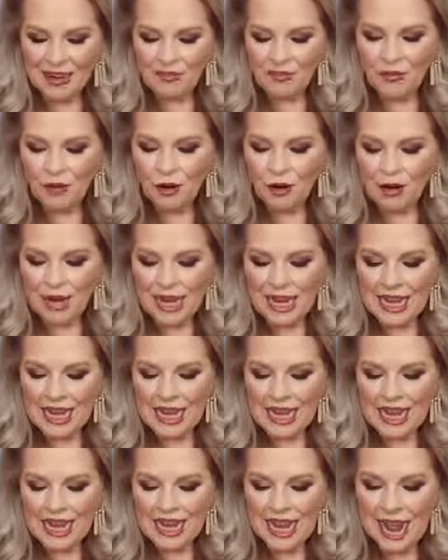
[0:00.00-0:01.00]
For
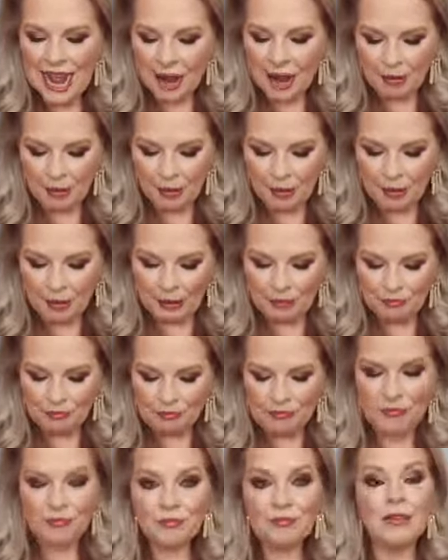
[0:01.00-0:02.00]

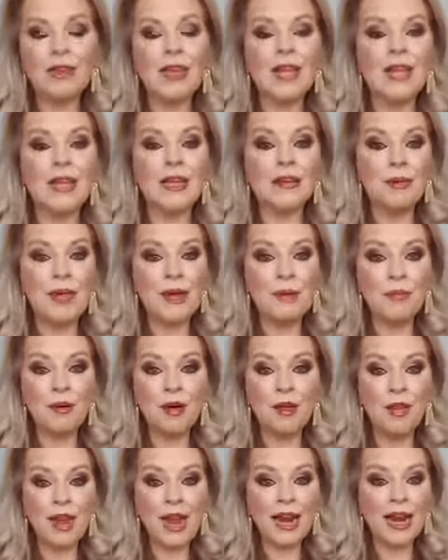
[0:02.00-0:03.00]
example,
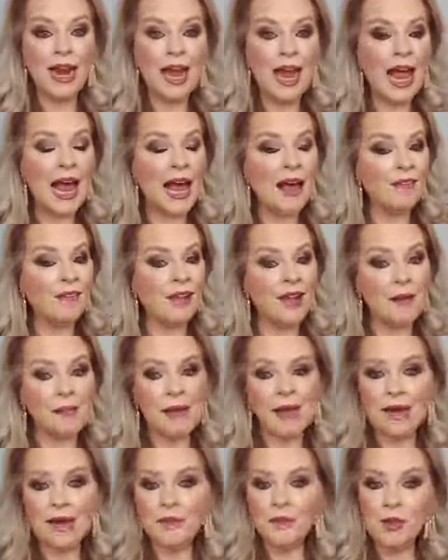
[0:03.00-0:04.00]
people that have,
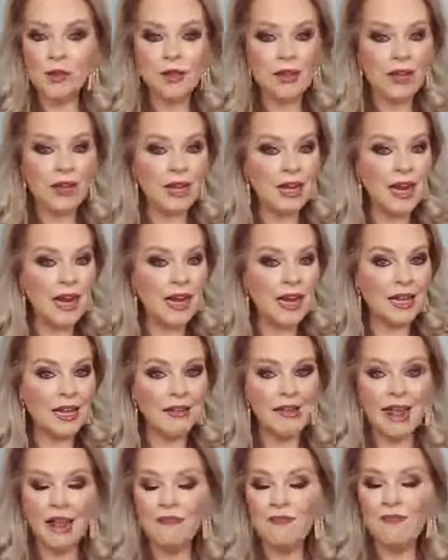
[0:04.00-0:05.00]
I'm just going to kind
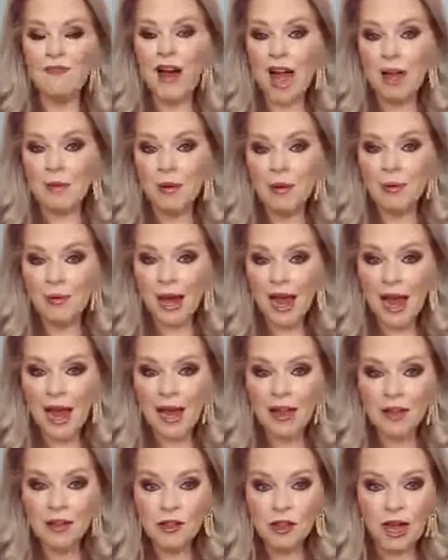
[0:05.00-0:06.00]
of say
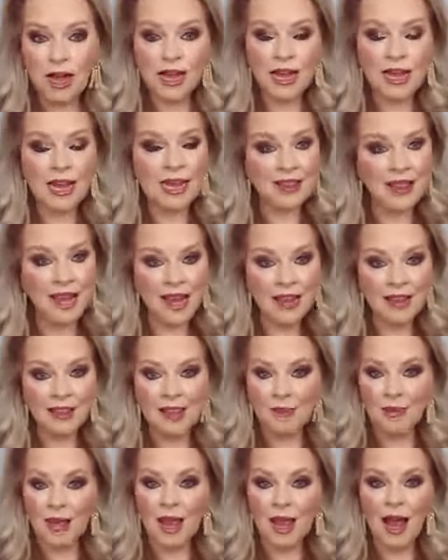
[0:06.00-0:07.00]
fibromyalgia, it tends
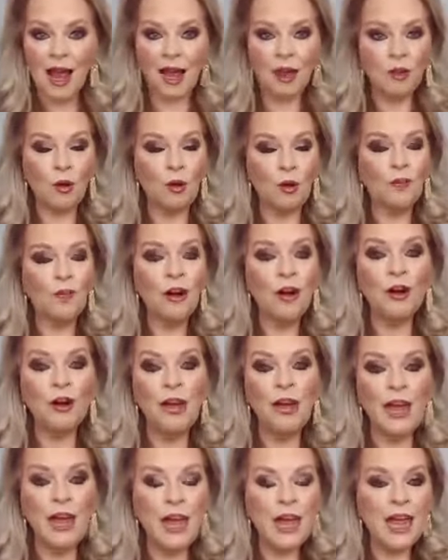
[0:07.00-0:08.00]
to be all
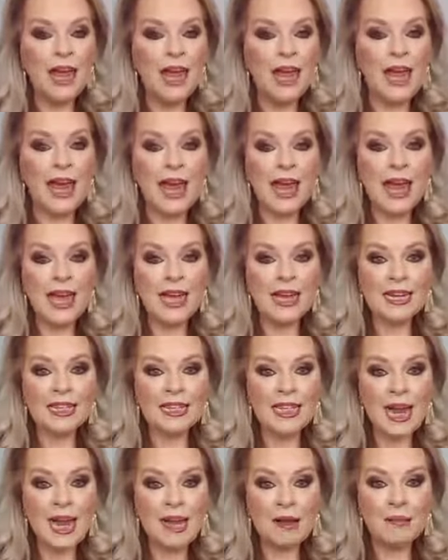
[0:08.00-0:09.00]
over.
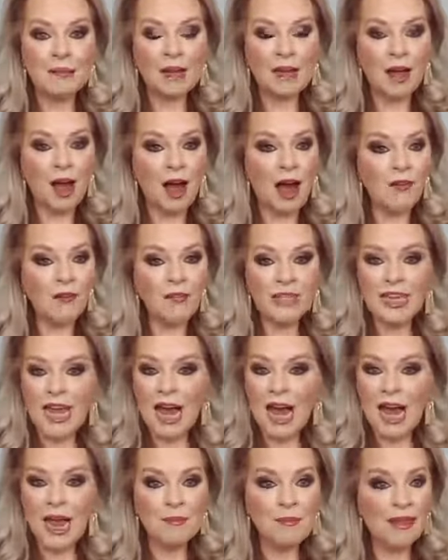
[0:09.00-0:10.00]
And
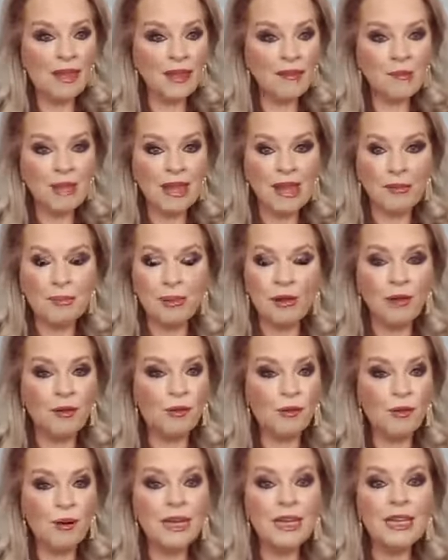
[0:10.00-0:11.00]
oftentimes
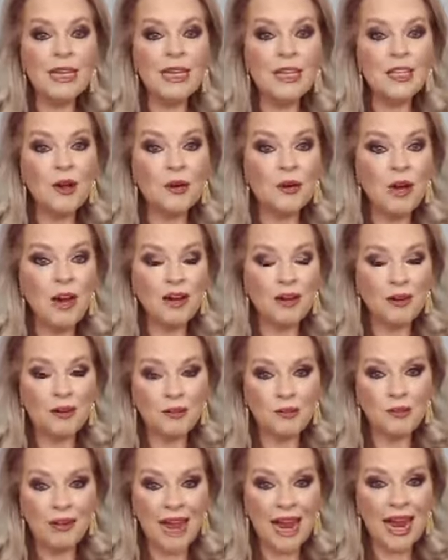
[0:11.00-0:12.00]
people really don't
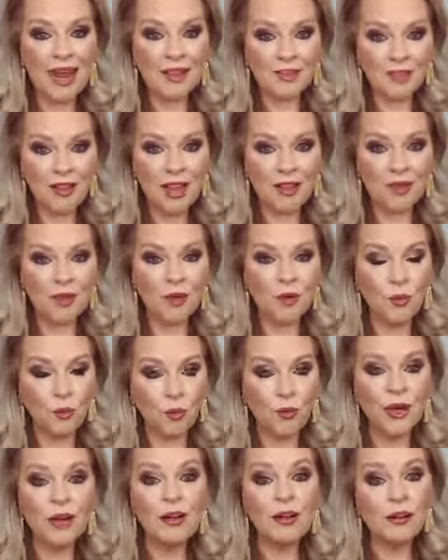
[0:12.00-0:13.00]
understand that the
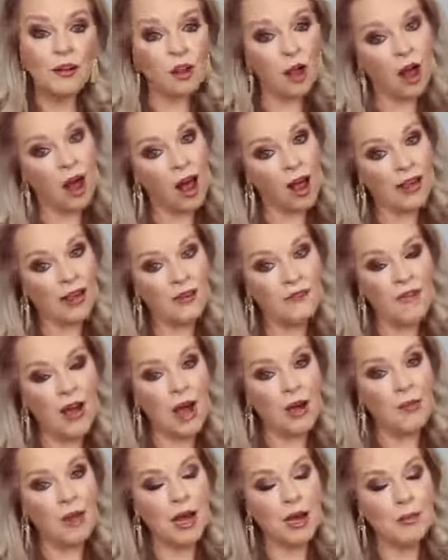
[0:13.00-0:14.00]
real cause of
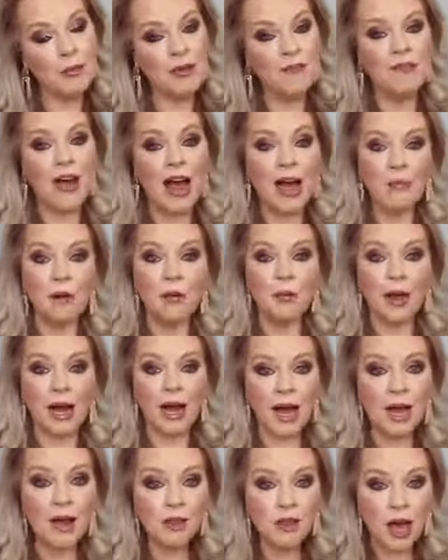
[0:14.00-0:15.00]

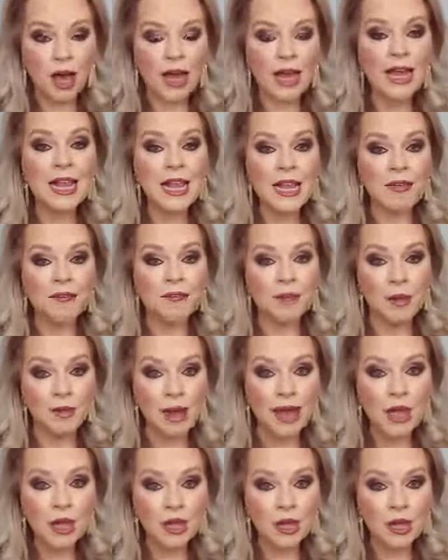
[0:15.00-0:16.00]
fibromyalgia is
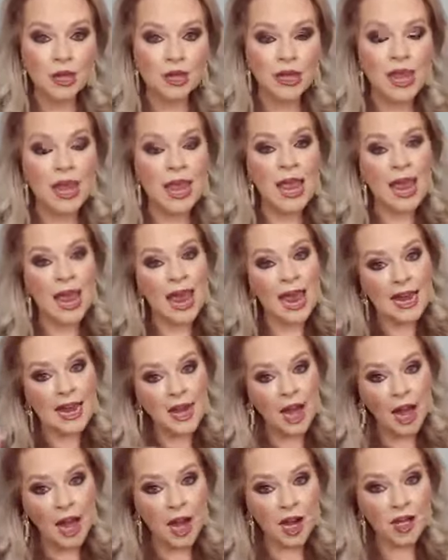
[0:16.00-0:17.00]
inflammation.
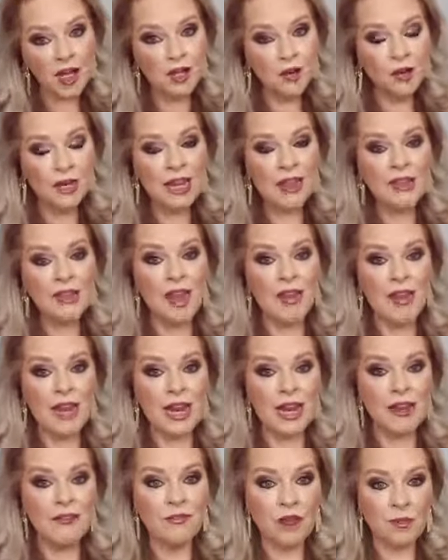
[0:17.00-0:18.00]
And underneath all
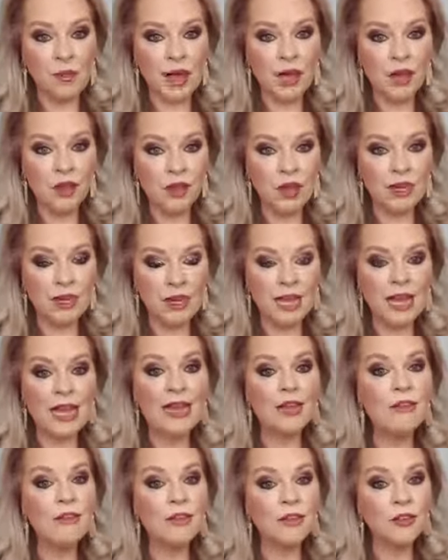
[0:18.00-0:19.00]
that inflammation
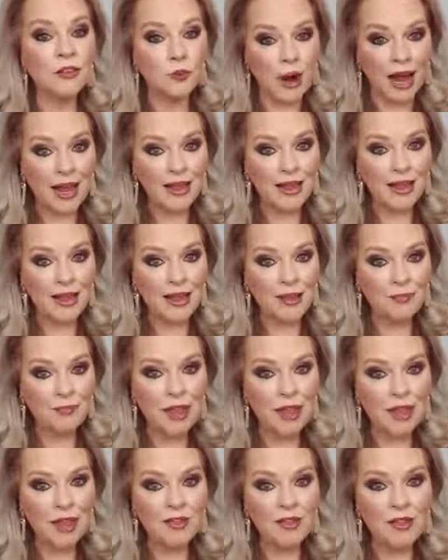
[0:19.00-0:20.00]
is stress.
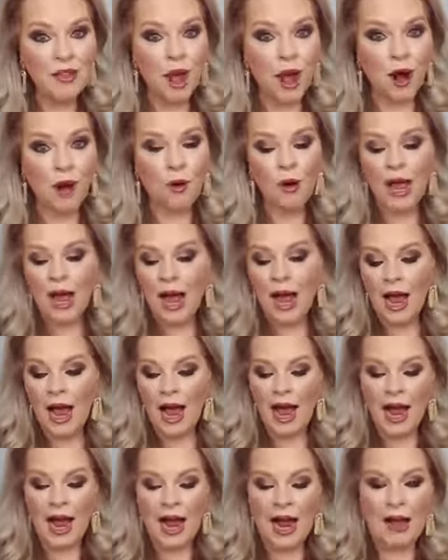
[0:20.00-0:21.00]
And so,
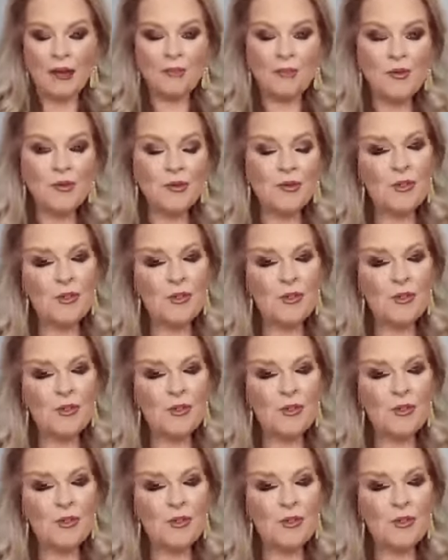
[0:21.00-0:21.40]
and